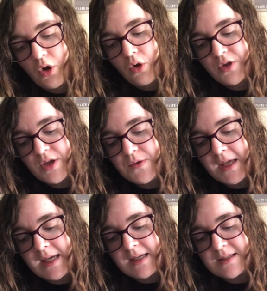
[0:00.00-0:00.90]
All you
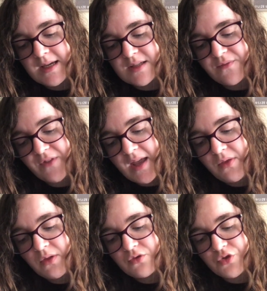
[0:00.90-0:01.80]
need is
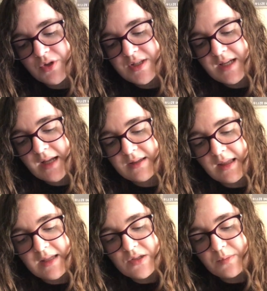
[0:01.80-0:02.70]
faith, trust and a
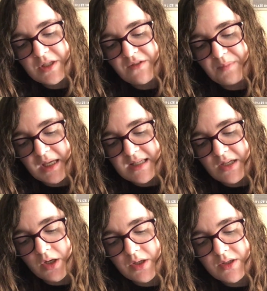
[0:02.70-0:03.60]
little bit of pixie
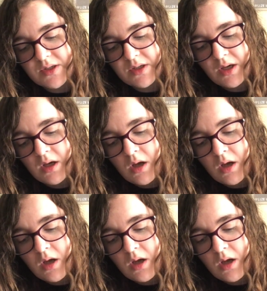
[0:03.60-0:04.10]
dust.